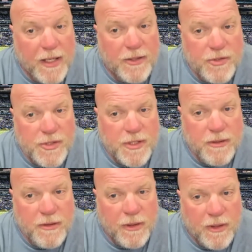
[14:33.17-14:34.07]

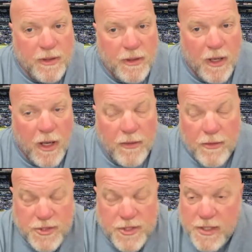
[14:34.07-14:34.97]
interested, uh,
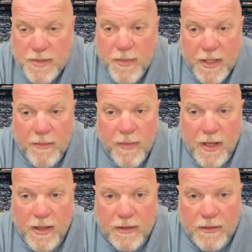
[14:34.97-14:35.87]
there's a chance he might come back.